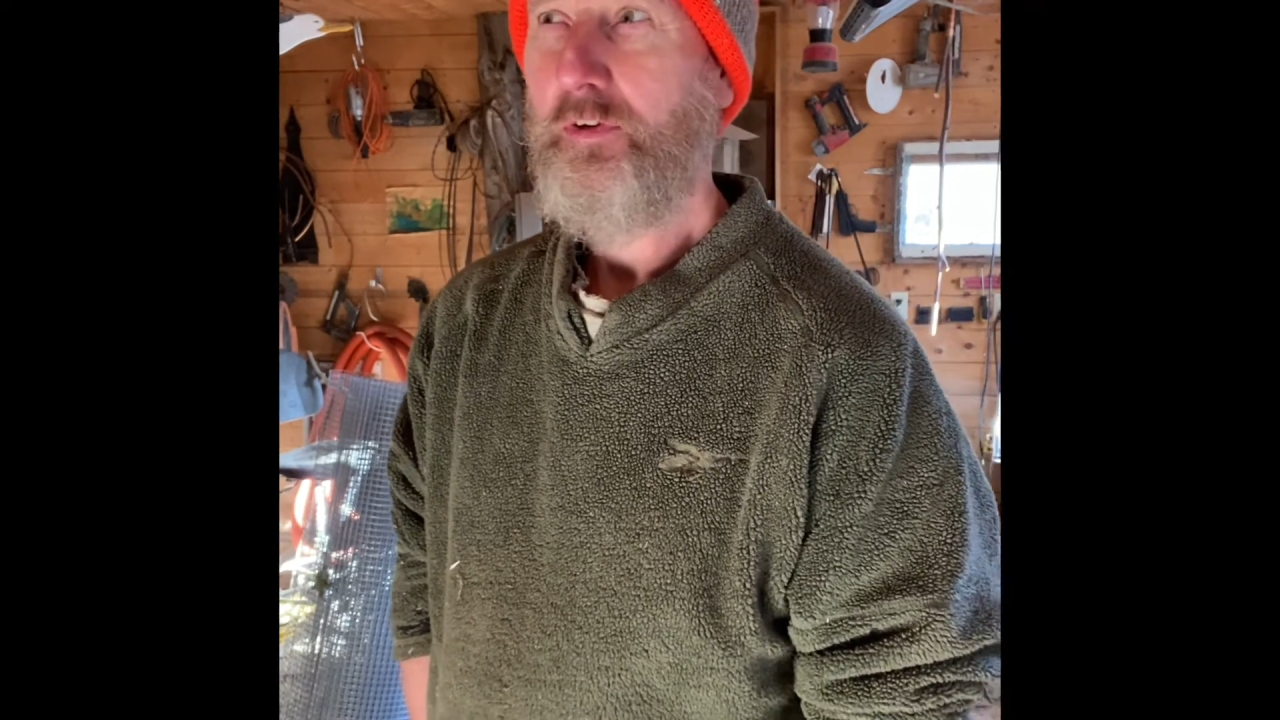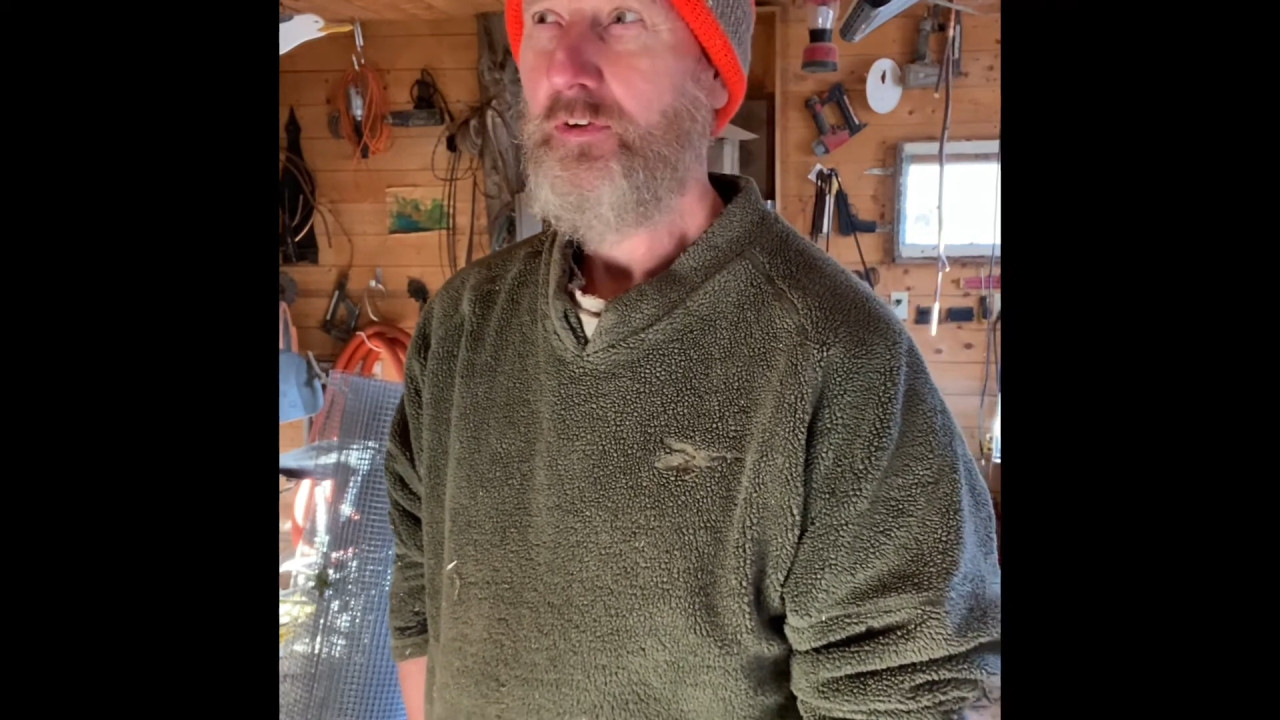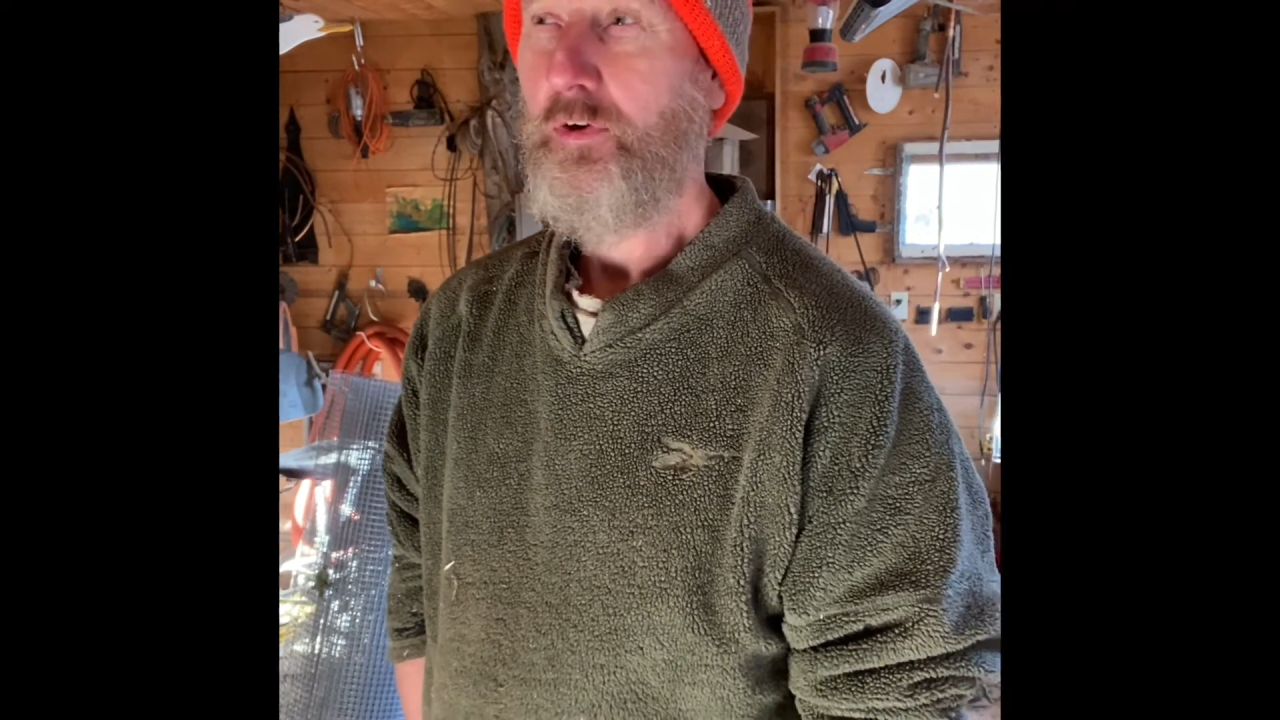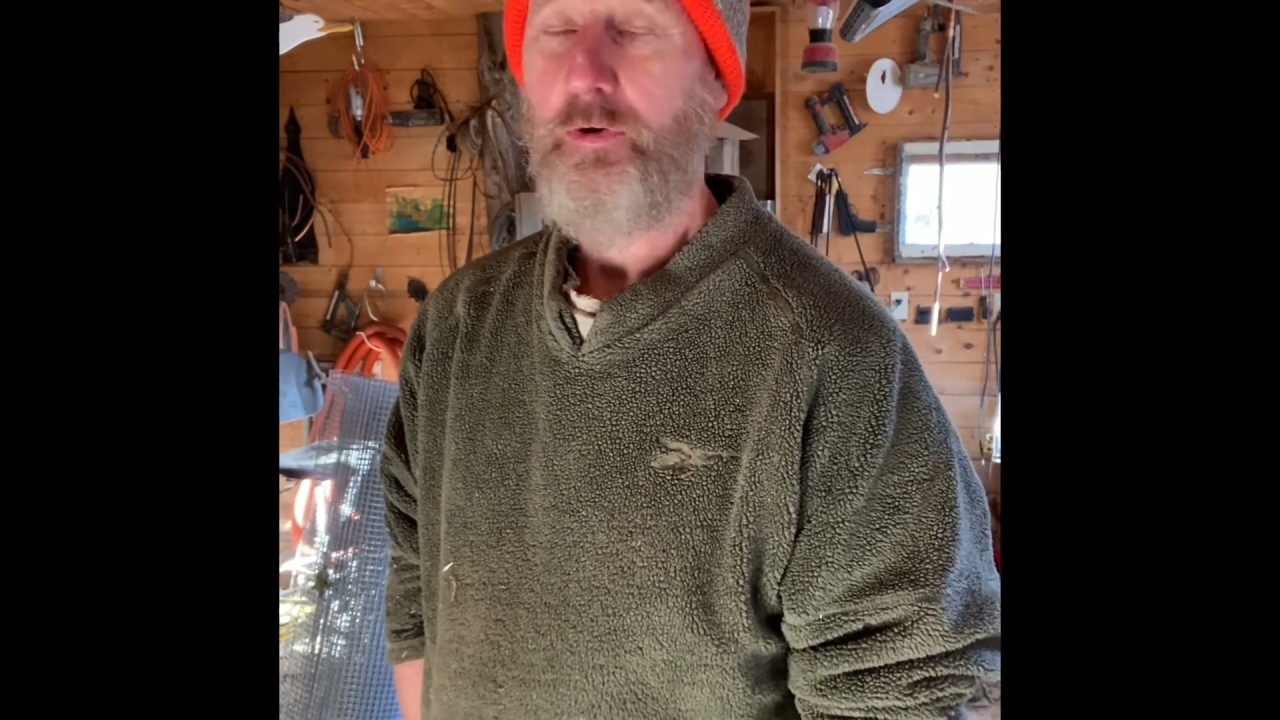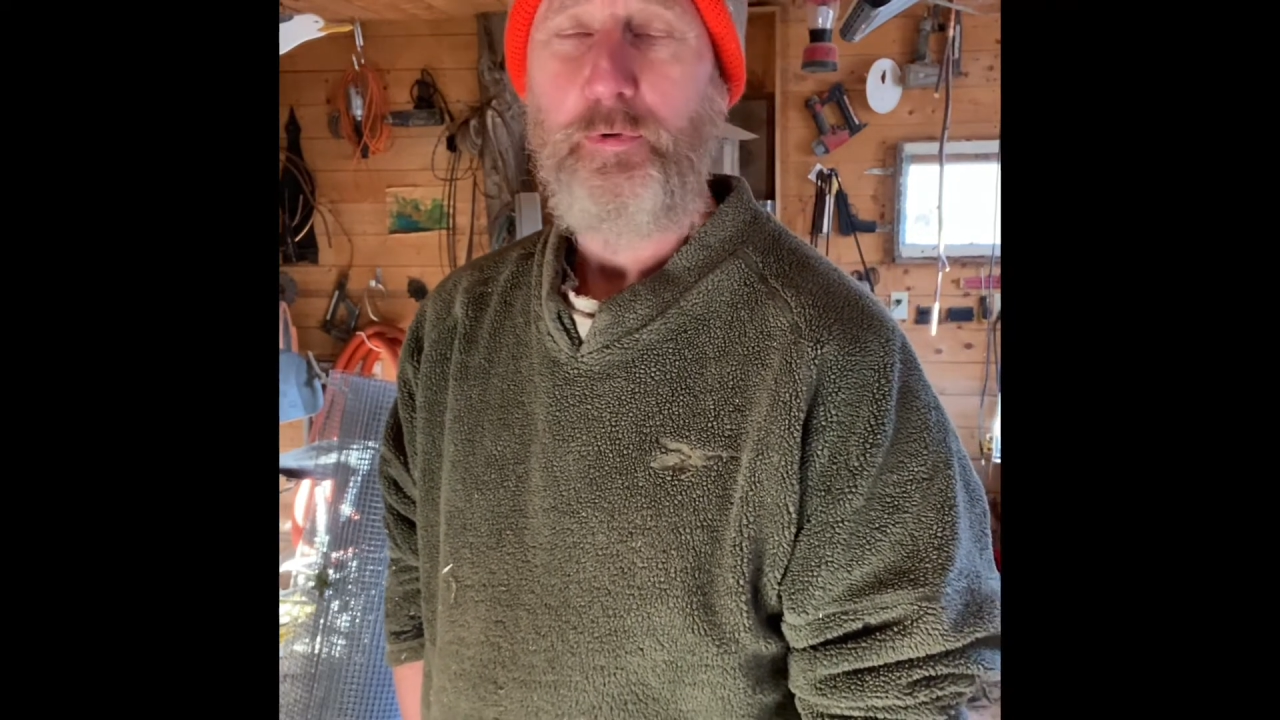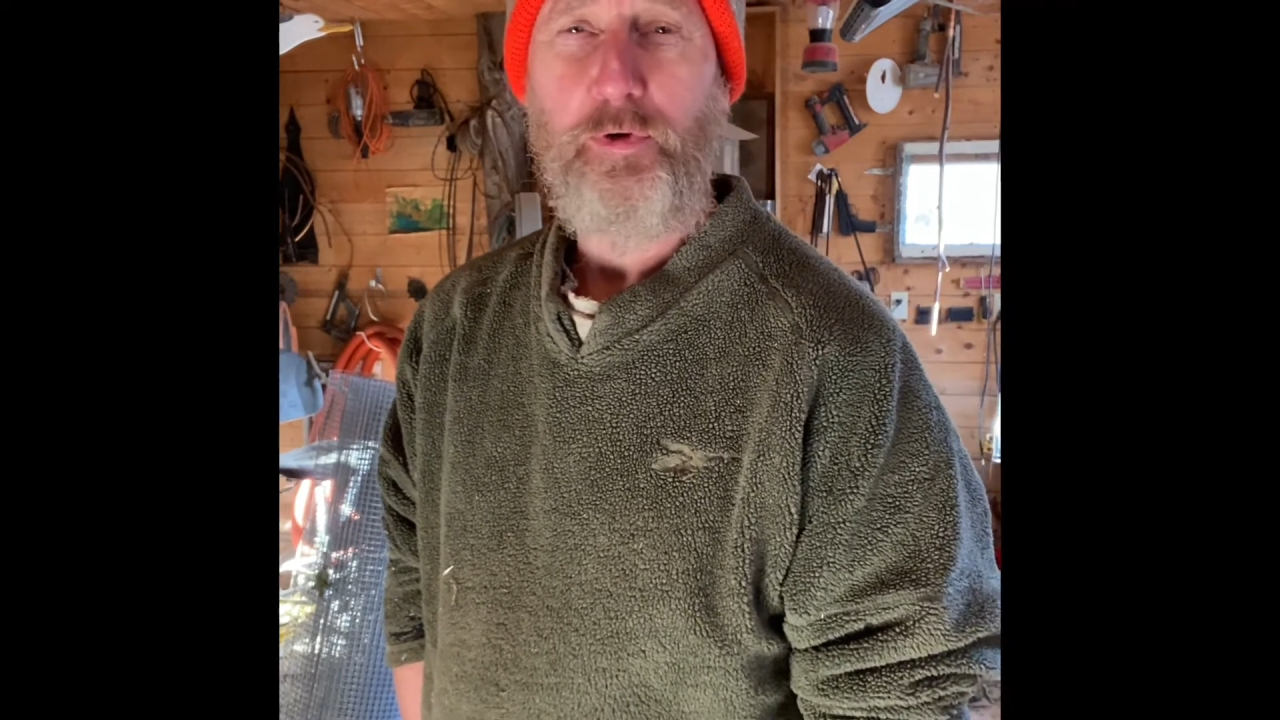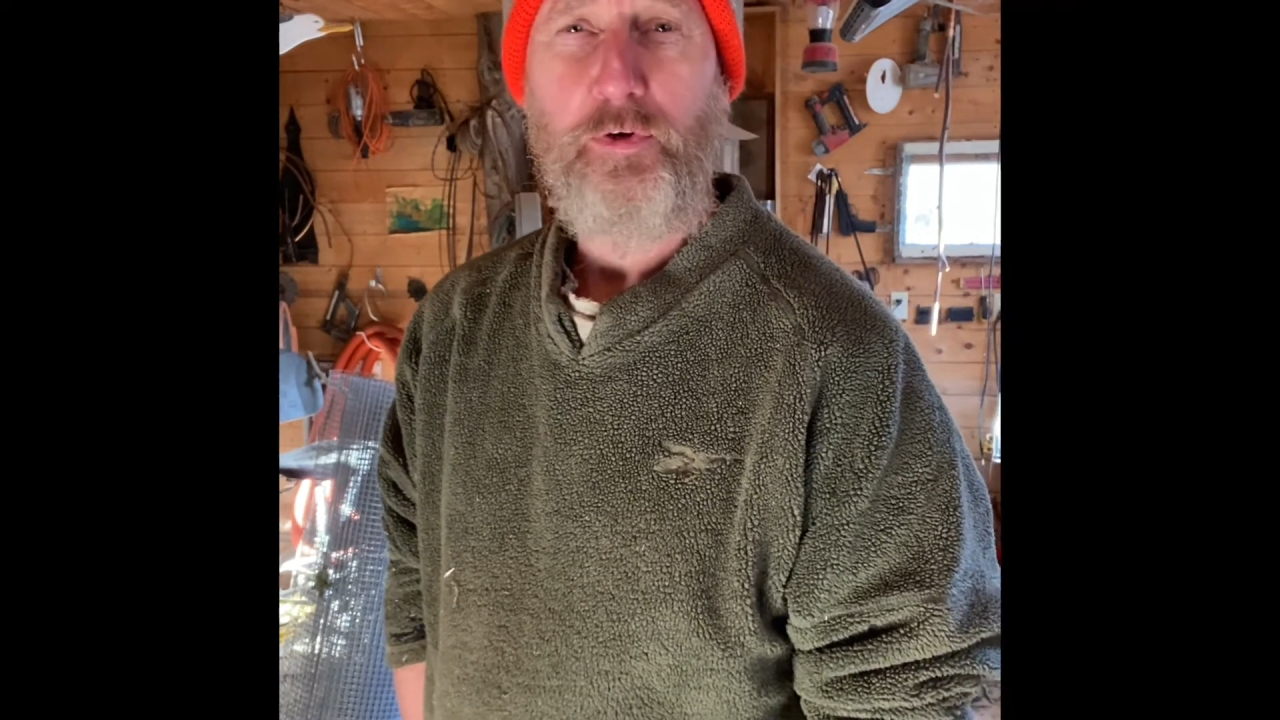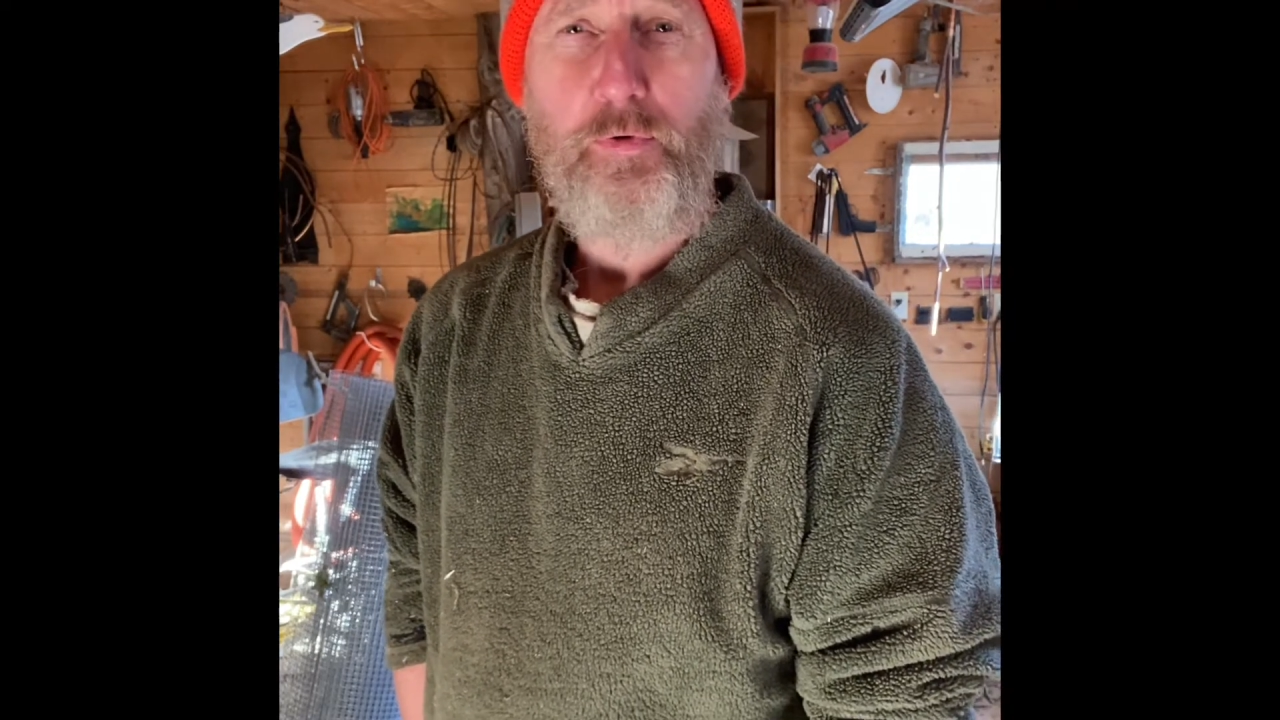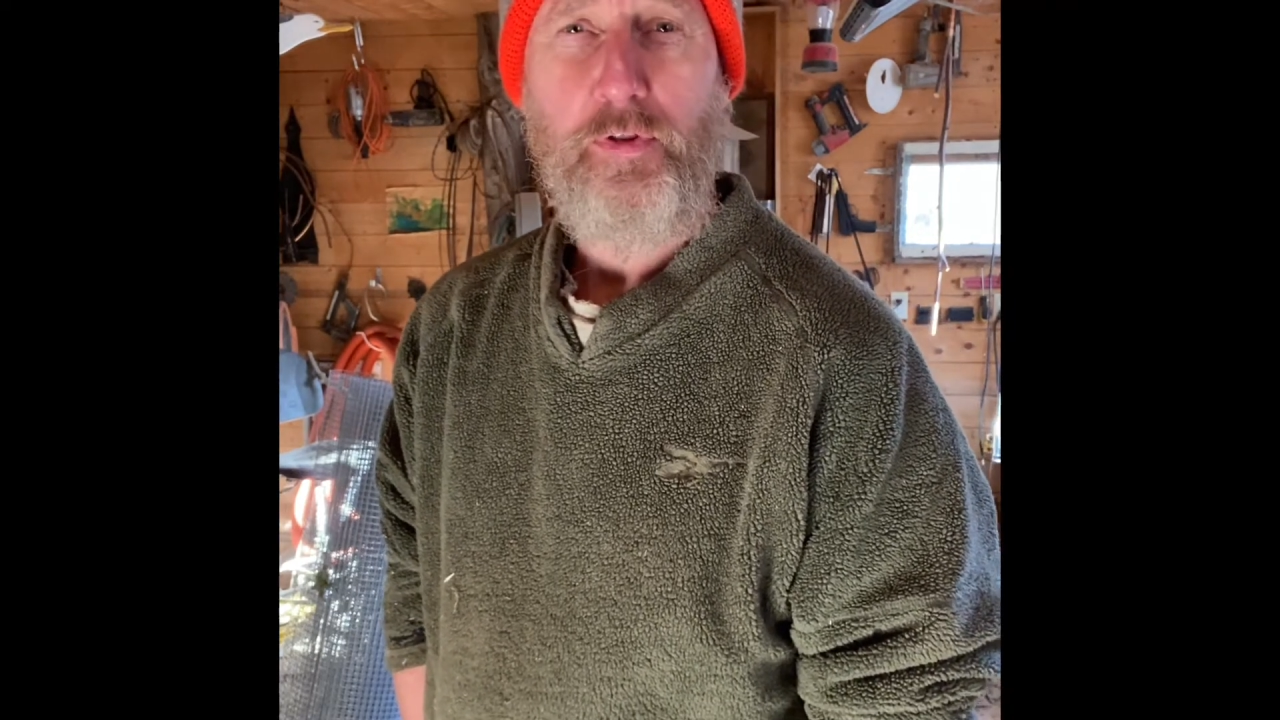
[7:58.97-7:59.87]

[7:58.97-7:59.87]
Don't know what I'm going to do with